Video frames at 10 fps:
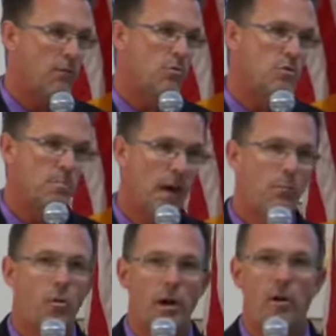and was my
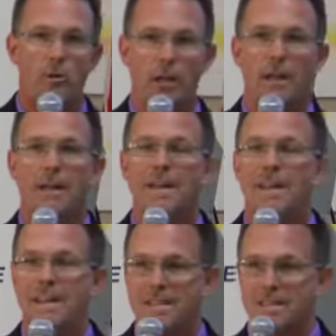priority,
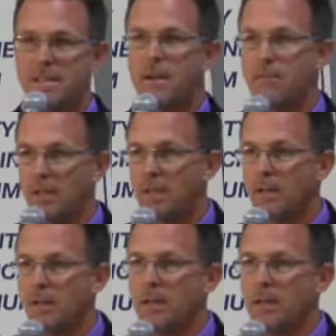is safety.